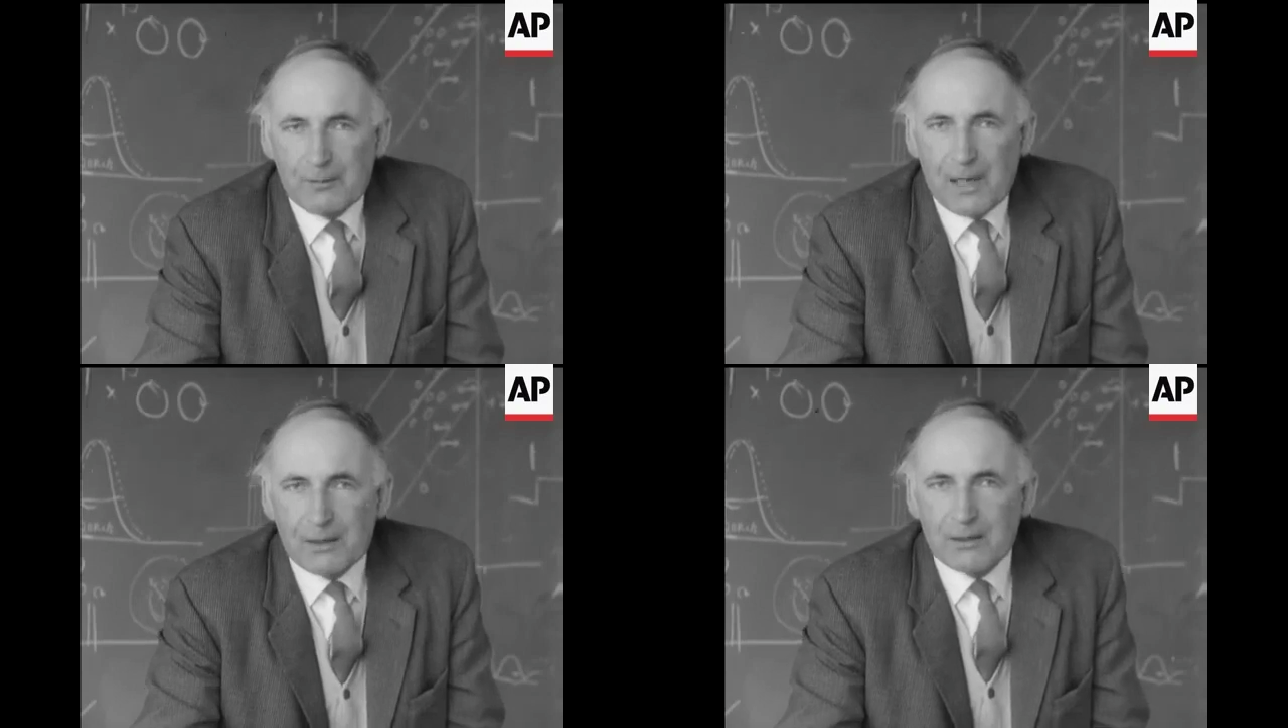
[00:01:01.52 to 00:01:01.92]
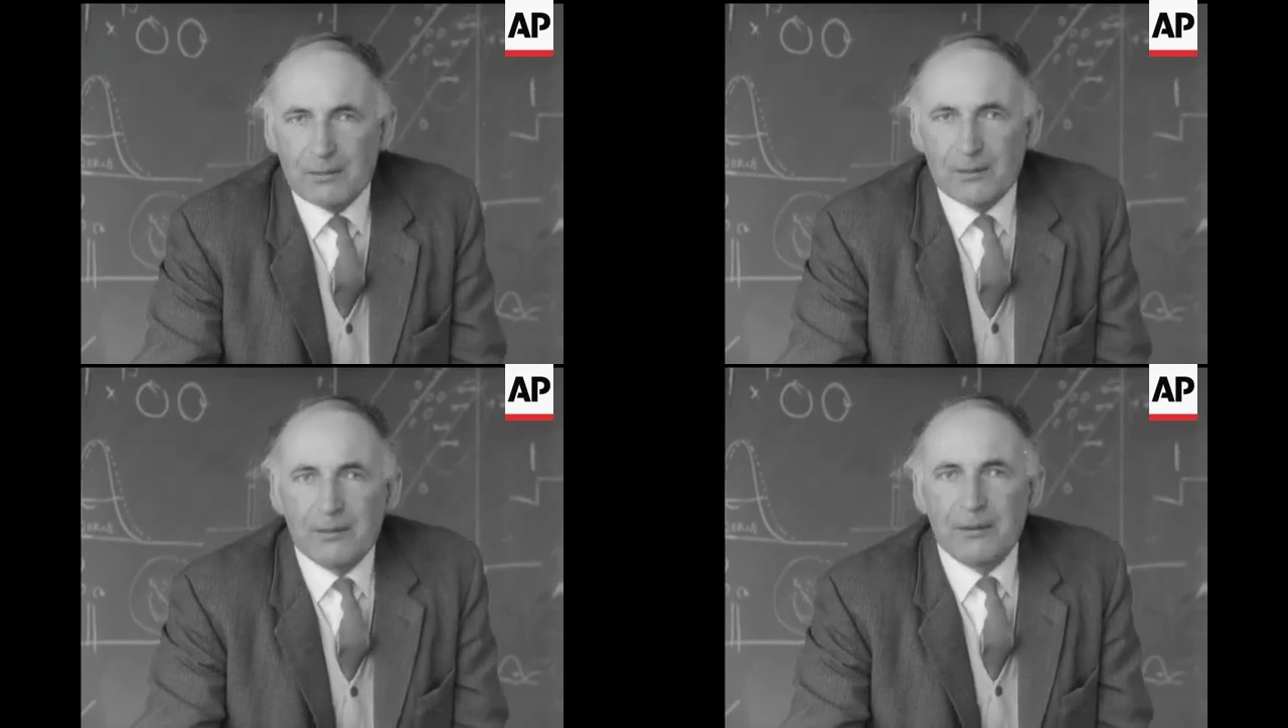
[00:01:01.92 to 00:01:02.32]

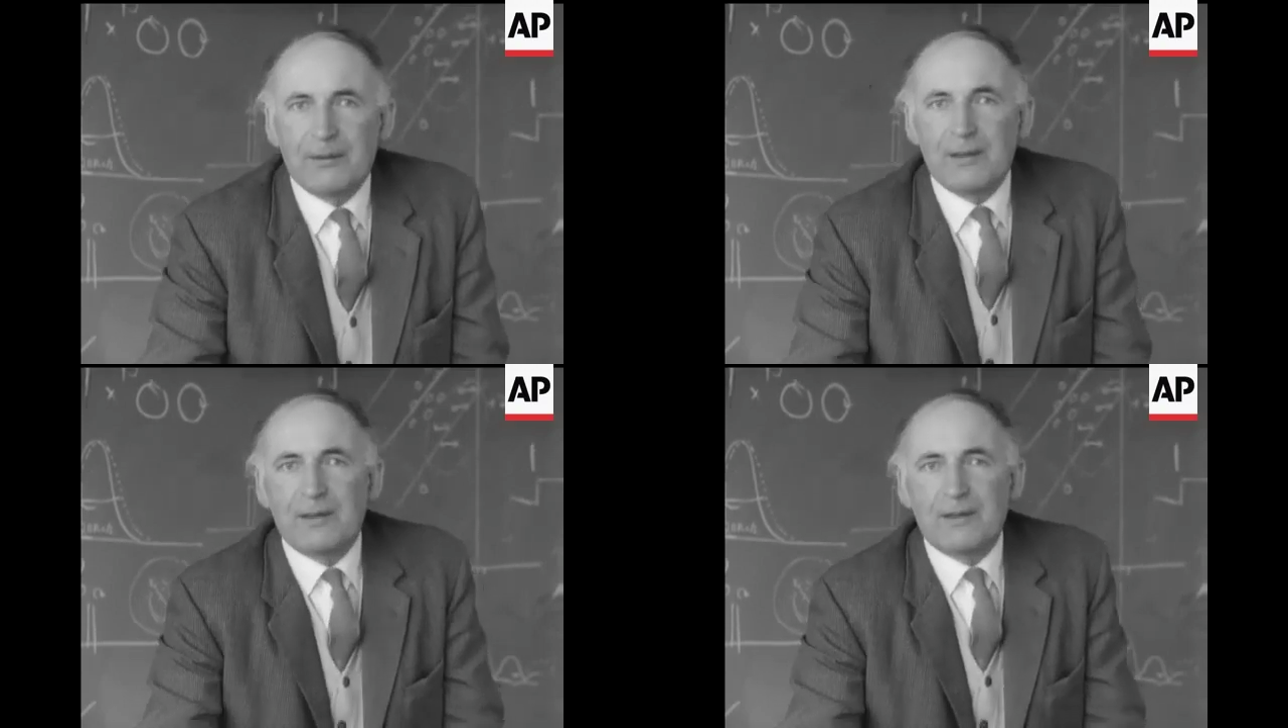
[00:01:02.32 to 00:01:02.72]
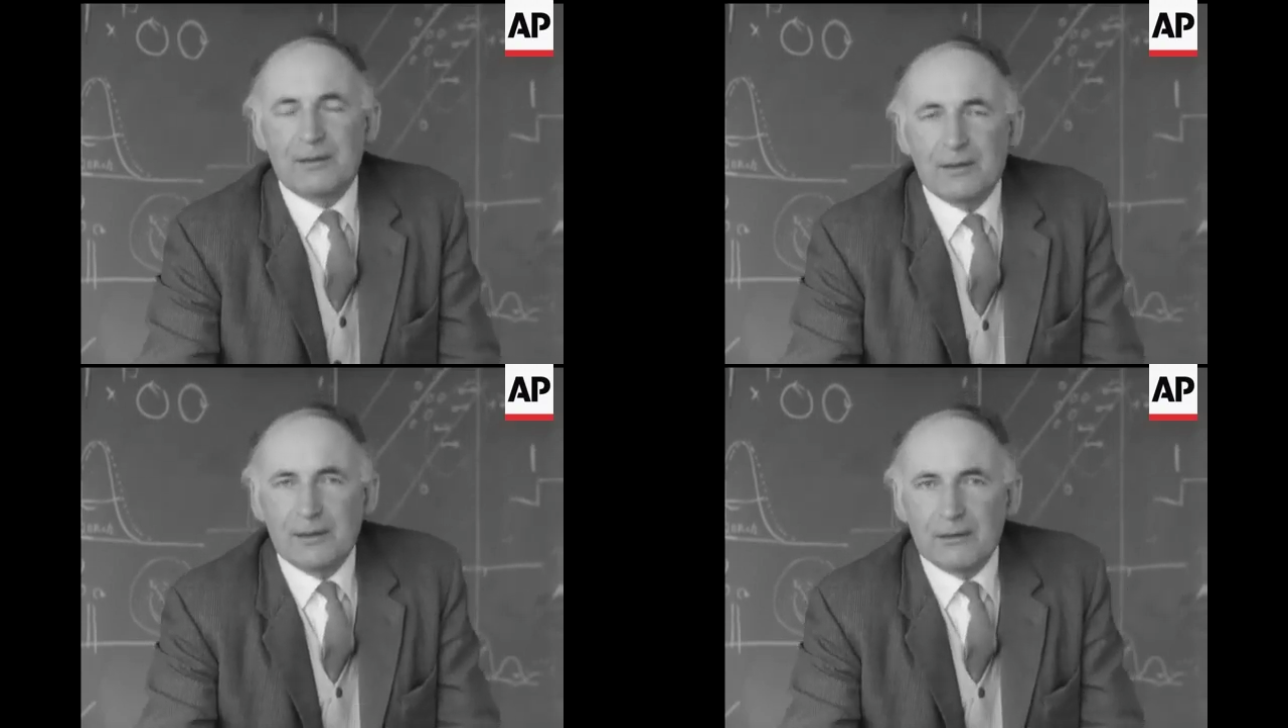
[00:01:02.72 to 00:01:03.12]
remarkable that
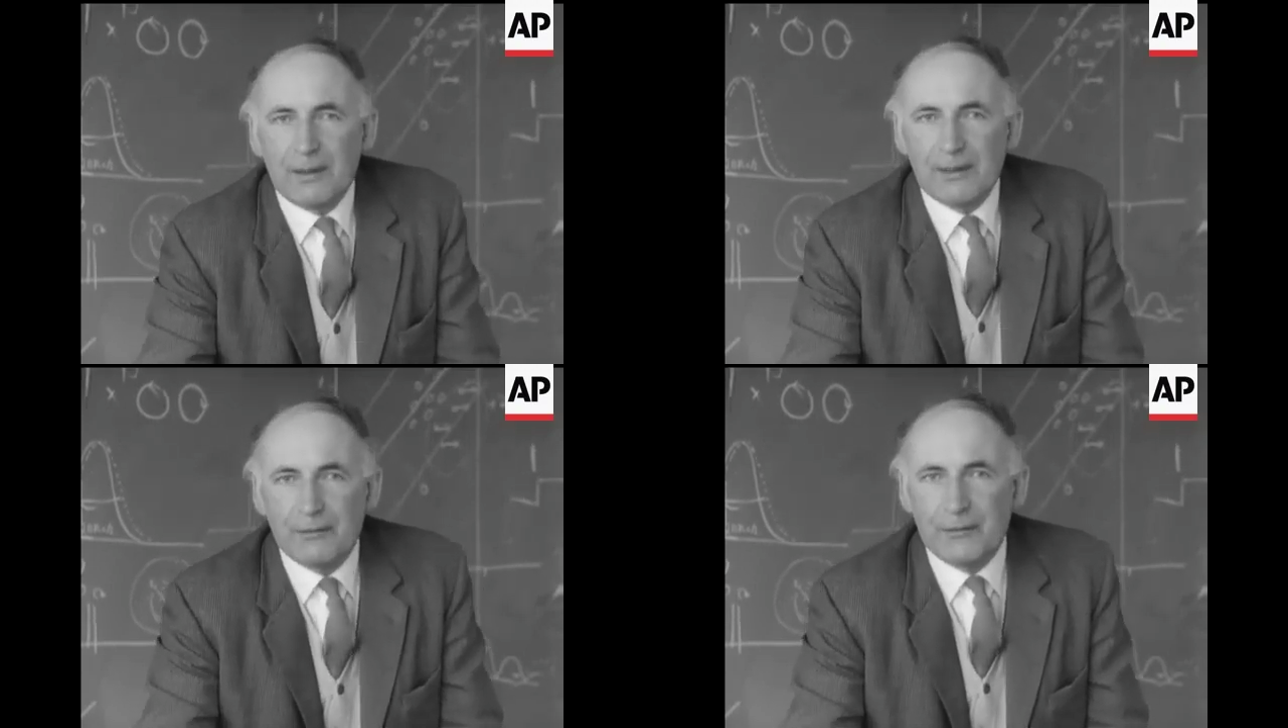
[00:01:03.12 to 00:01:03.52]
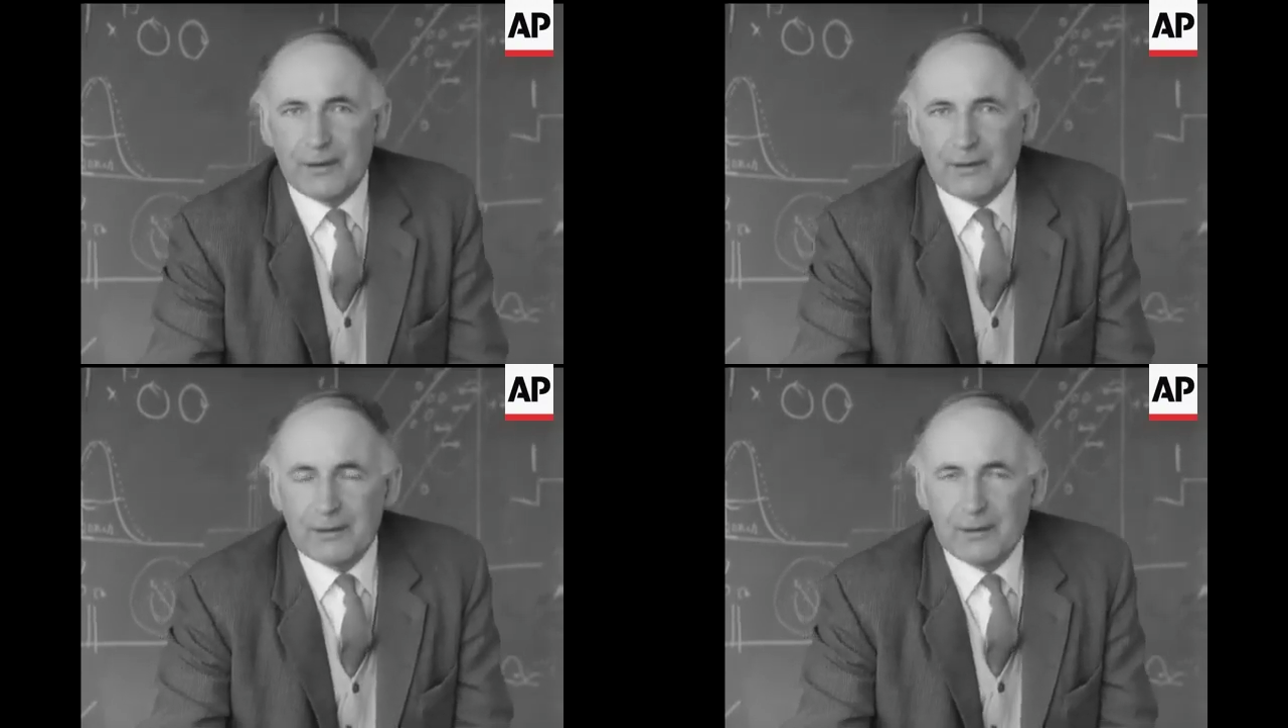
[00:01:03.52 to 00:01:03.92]
this great
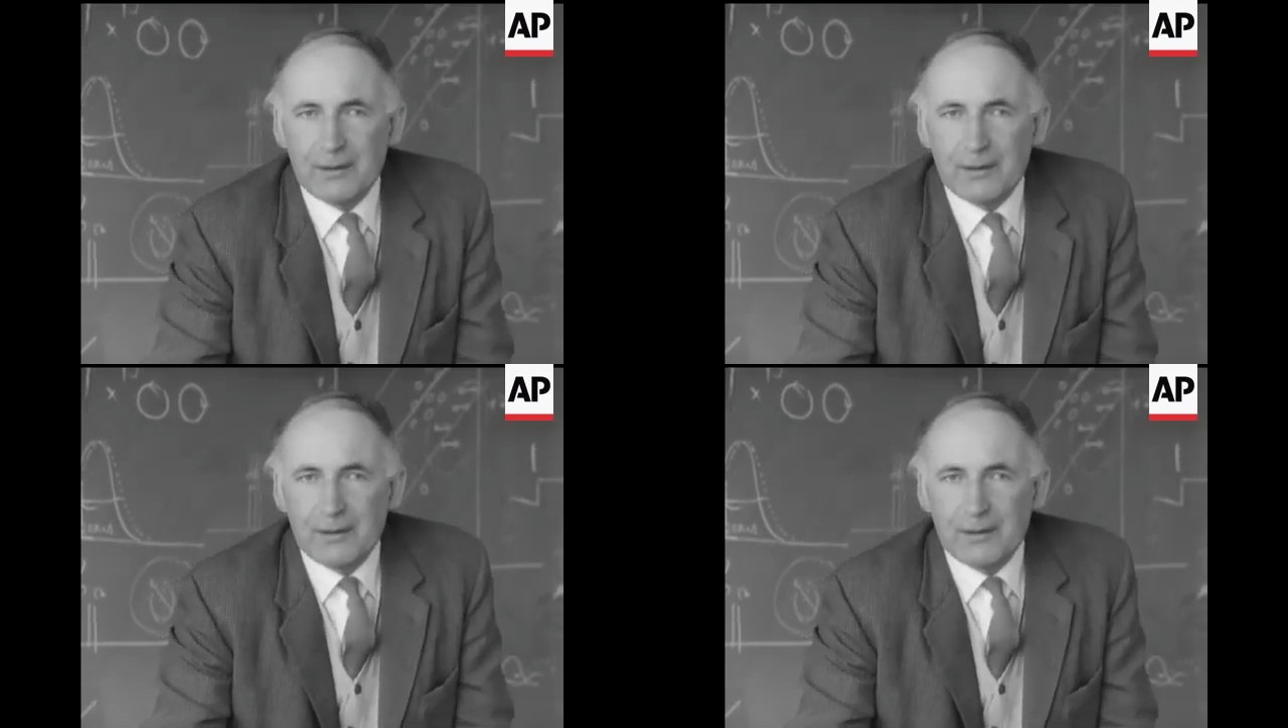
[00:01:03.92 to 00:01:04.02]
feat